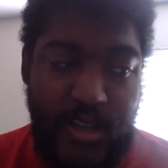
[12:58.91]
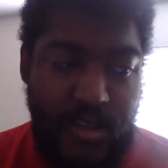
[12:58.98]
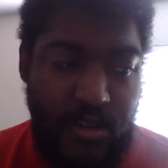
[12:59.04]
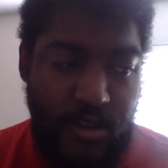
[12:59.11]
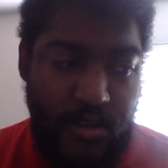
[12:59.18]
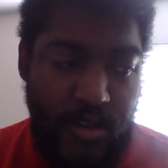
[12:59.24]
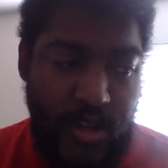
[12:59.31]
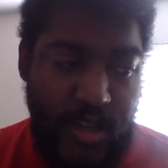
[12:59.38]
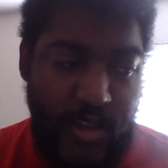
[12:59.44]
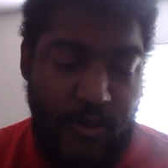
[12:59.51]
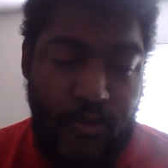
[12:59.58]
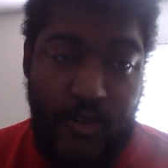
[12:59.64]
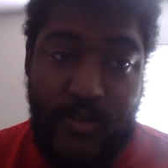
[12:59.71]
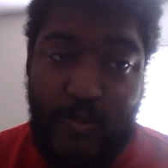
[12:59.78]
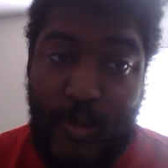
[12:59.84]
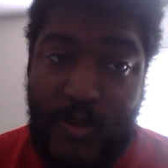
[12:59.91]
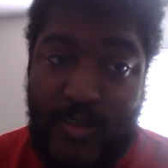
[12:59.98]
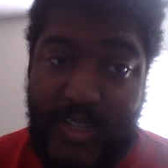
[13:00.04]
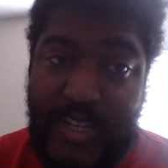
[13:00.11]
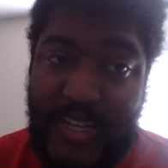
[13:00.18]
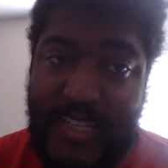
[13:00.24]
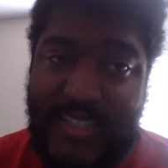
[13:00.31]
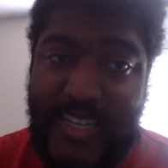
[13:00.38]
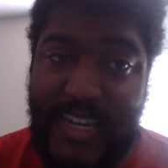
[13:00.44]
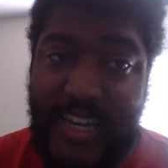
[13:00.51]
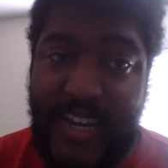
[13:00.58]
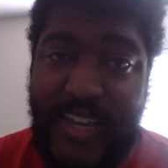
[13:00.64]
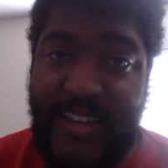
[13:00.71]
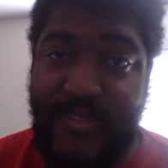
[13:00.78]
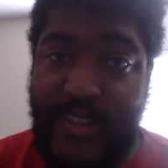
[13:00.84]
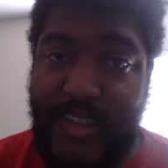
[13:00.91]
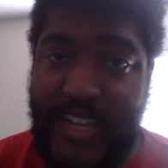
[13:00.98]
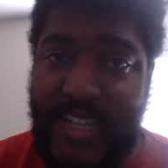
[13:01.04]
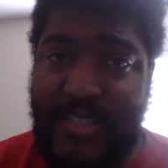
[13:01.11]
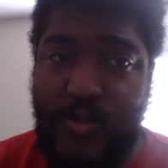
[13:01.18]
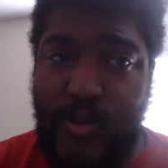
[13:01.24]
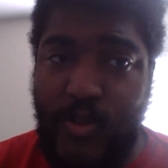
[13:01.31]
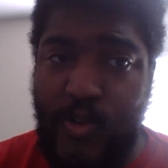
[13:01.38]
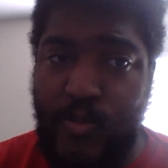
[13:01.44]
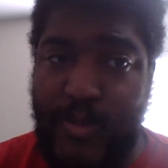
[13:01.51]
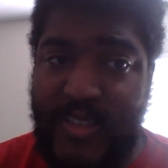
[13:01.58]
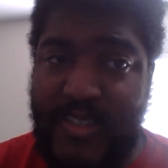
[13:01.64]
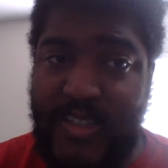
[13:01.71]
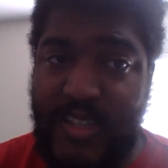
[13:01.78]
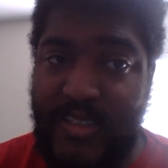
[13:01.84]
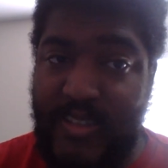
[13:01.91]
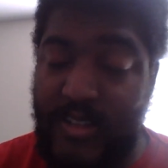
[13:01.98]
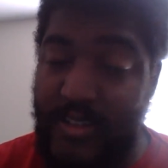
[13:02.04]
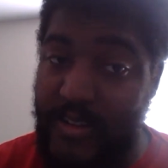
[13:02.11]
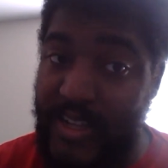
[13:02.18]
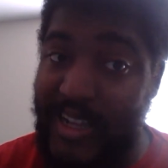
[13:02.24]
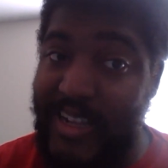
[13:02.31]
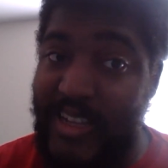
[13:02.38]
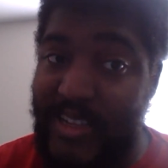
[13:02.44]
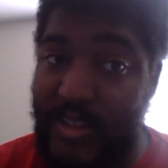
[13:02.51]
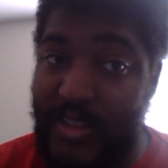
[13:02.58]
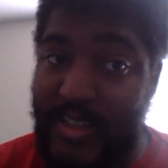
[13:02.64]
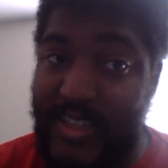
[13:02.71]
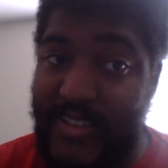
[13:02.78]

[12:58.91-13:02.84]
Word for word: You know, for most of that second half, and that's what Ole Miss needs to do. They need to look